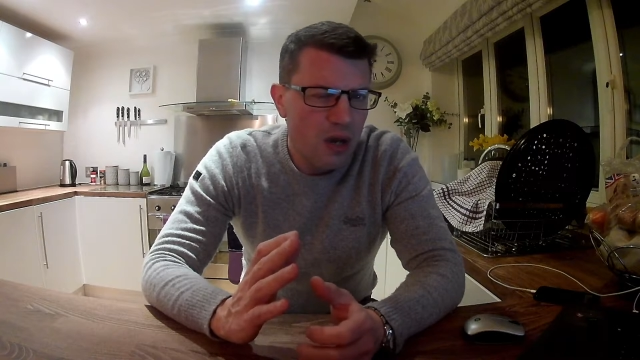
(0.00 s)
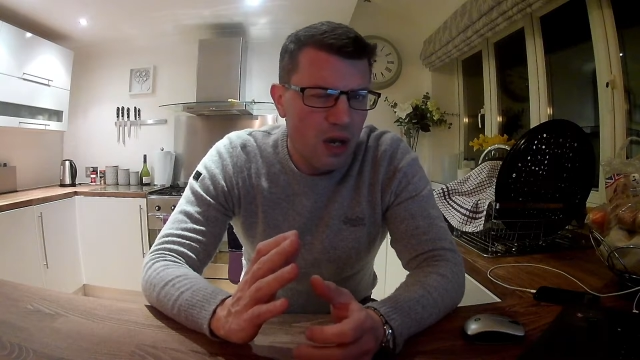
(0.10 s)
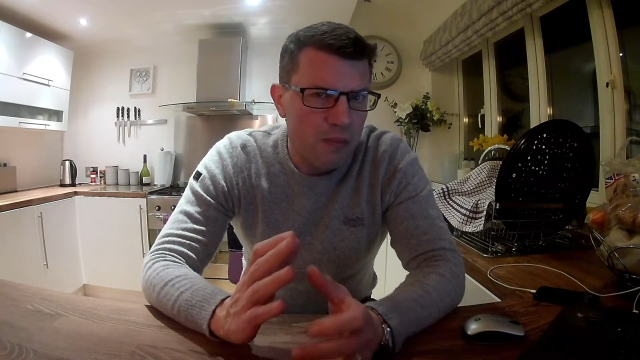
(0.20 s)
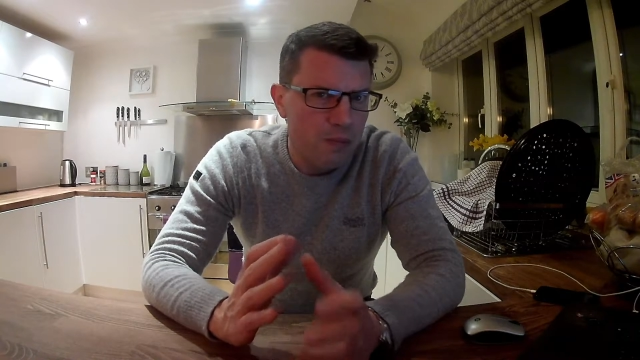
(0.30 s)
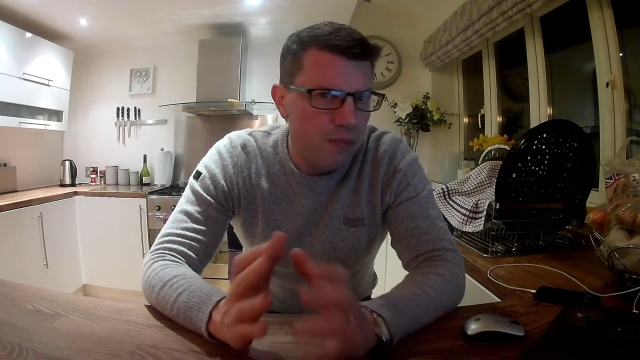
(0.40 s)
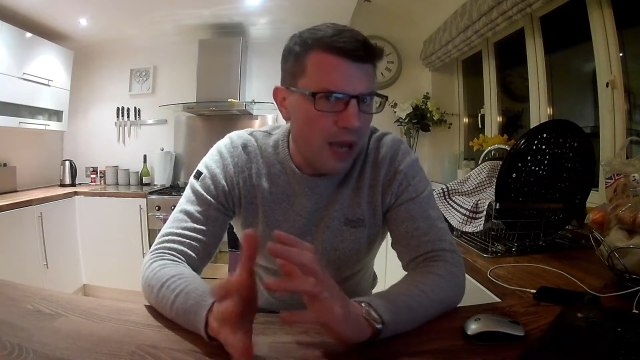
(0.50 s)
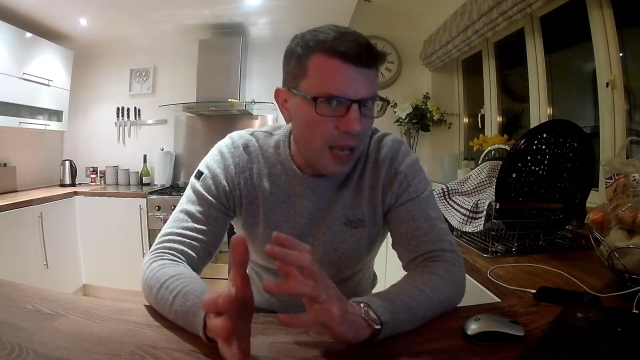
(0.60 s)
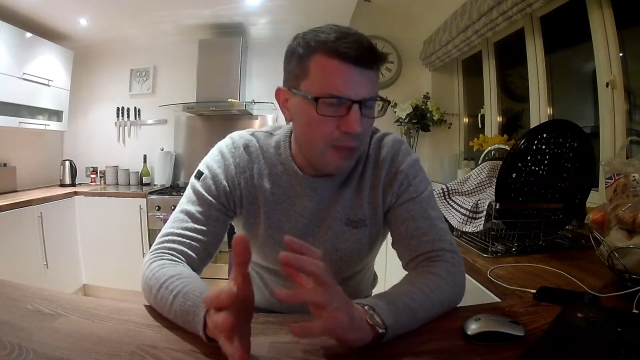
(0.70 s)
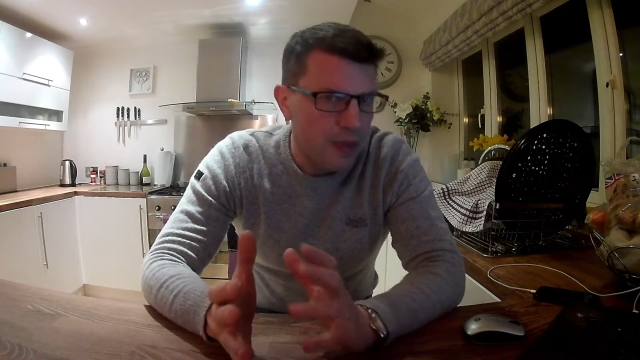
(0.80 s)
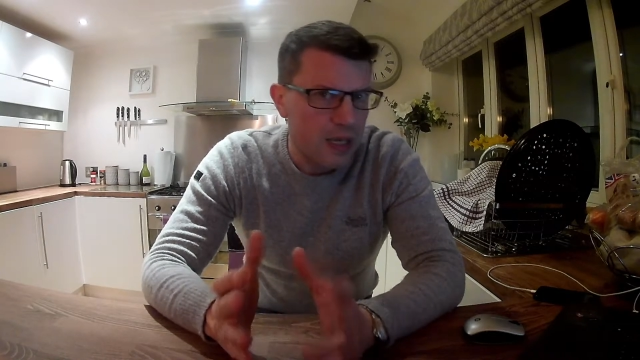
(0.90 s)
I'm
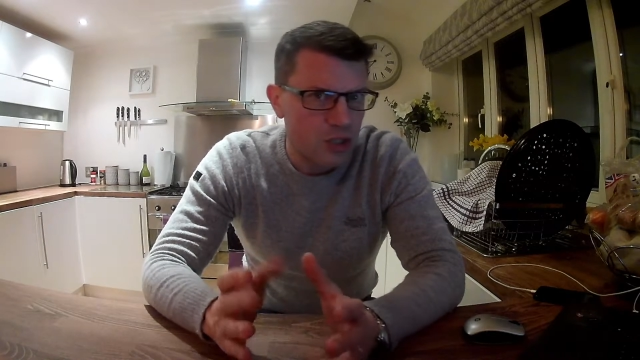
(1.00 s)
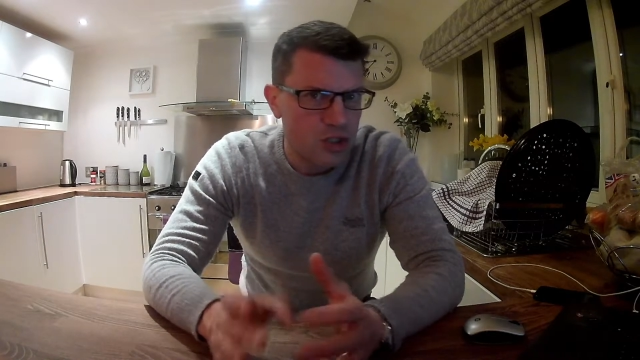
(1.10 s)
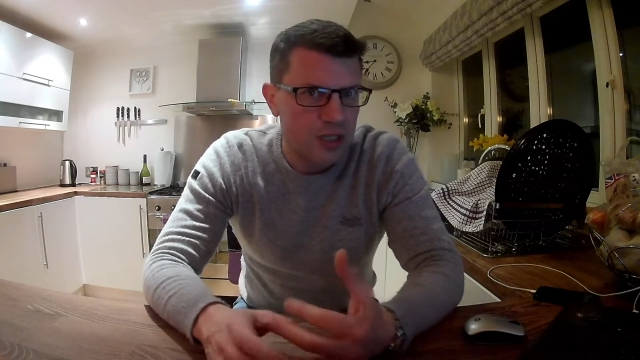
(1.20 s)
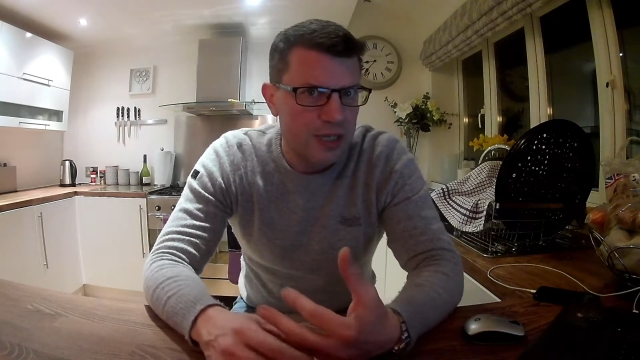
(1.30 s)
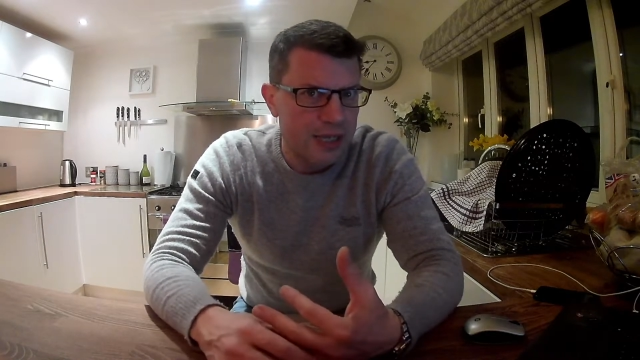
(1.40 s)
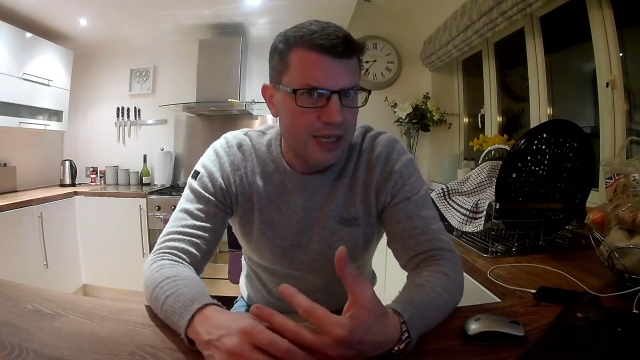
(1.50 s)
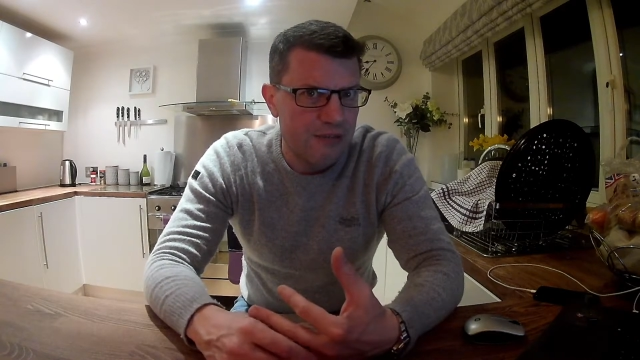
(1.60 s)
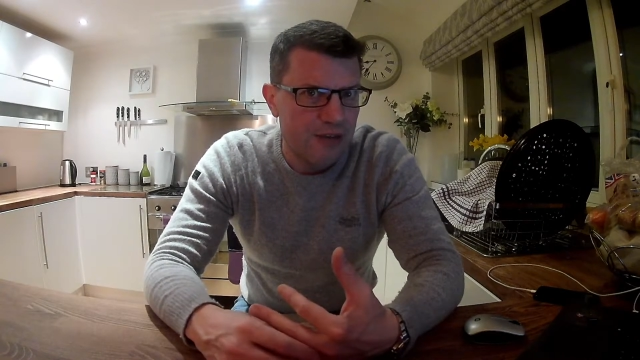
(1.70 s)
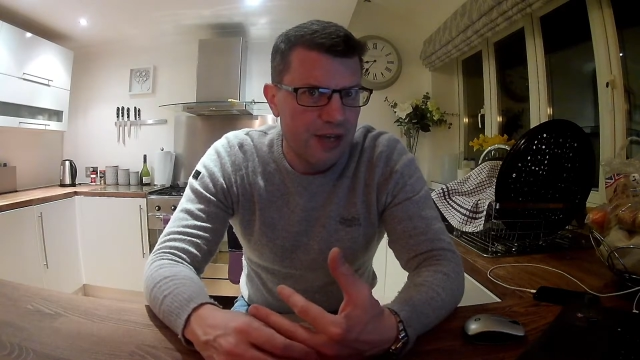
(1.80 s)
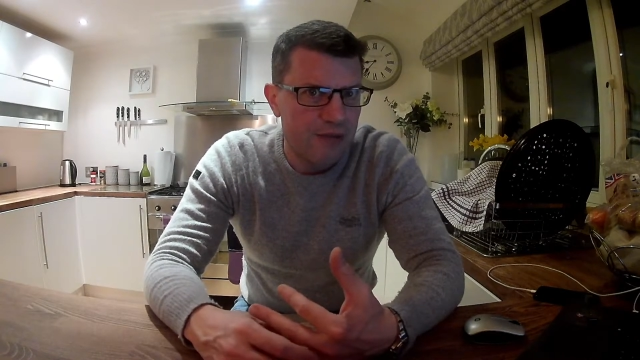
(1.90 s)
happy-ish to leave
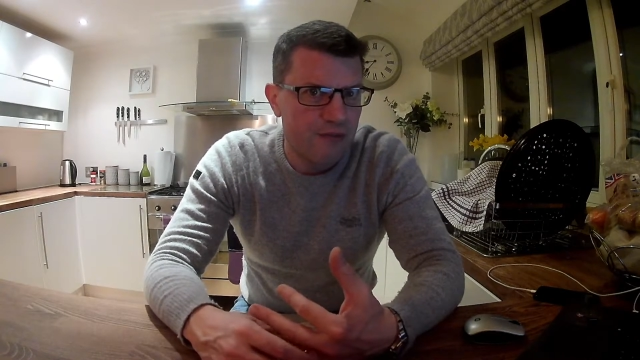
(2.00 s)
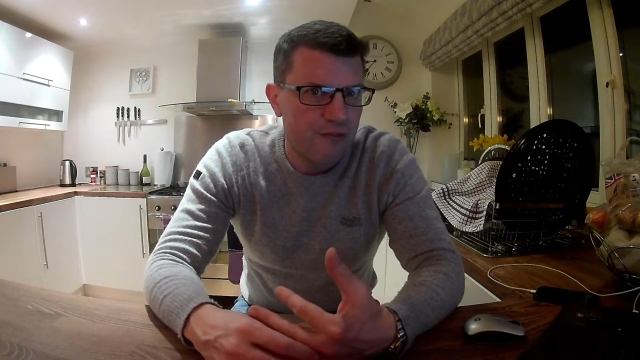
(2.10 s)
it